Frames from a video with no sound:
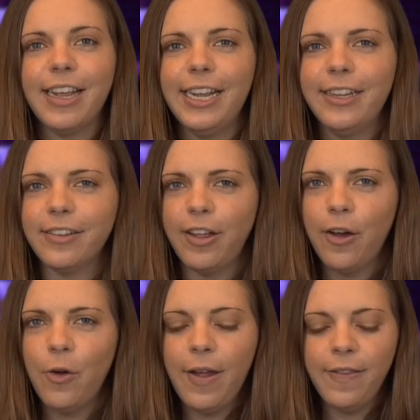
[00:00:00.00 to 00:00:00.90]
a
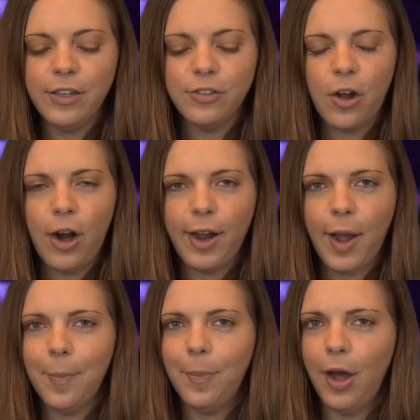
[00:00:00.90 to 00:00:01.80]

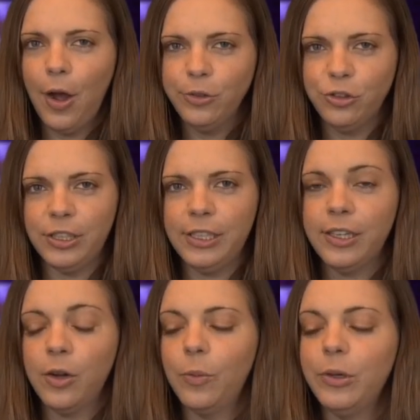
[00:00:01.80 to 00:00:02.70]
glow-in-the-dark
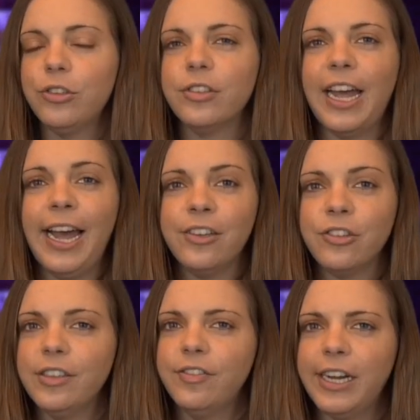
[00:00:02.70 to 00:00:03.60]
potion, which is
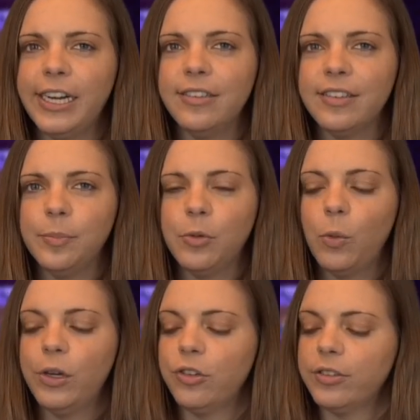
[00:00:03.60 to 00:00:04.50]
actually very simple.
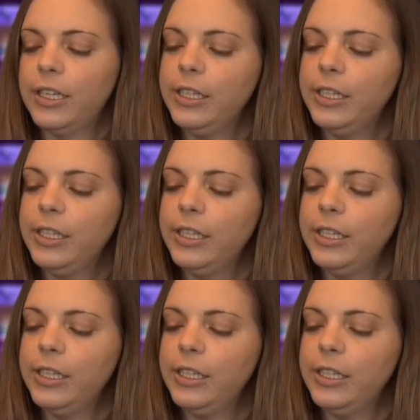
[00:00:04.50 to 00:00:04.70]
We're just gonna